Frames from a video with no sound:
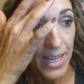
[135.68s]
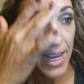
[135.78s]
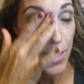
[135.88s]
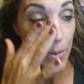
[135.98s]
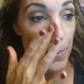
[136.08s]

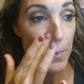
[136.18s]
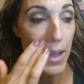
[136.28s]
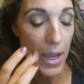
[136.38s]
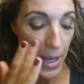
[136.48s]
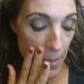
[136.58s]
Now,
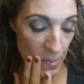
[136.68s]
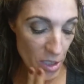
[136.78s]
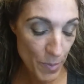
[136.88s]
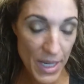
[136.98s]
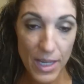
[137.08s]

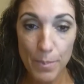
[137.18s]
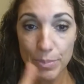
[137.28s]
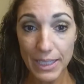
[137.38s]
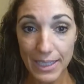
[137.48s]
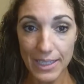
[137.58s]
to be
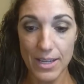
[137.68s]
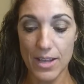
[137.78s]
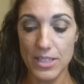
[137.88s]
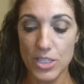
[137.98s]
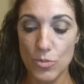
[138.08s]
completely
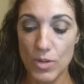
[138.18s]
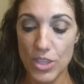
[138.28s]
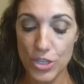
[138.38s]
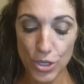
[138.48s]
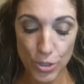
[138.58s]
honest
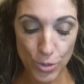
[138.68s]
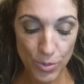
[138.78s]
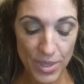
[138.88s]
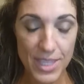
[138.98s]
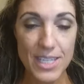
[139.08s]
with
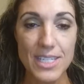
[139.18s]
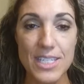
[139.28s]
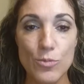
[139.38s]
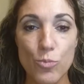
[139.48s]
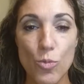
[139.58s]
you,
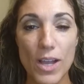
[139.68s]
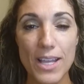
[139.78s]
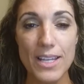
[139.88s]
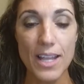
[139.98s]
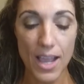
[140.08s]
this
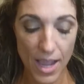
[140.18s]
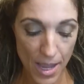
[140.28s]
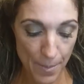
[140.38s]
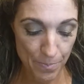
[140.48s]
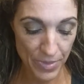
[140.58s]
one,
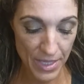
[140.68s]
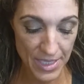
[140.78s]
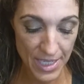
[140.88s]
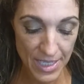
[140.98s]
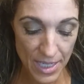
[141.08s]
the
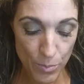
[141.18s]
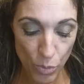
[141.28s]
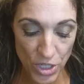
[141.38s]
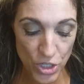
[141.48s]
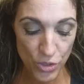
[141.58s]
tinted
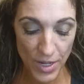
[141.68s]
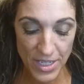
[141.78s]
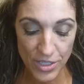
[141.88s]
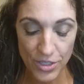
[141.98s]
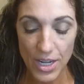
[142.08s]

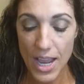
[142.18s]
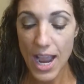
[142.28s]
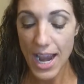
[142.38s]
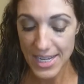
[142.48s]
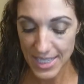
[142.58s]
moisturizer,
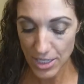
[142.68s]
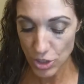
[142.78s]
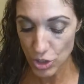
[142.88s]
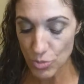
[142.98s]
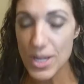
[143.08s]
I
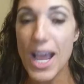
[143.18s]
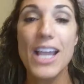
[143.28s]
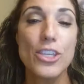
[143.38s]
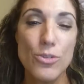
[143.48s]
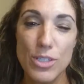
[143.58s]
tend to
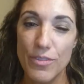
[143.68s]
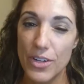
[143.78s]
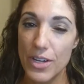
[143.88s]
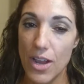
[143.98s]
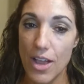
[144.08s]
not use
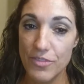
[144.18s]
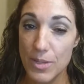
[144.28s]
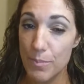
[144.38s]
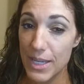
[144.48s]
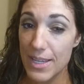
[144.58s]
very
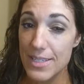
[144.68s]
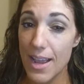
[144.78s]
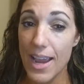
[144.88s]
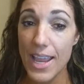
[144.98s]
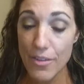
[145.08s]
often because
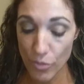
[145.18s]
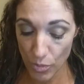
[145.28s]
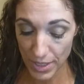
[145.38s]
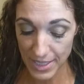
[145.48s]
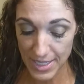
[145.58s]
I have
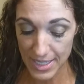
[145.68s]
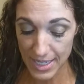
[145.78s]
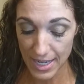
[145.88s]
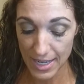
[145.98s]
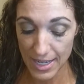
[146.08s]
oily
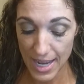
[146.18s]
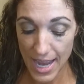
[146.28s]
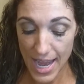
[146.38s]
skin.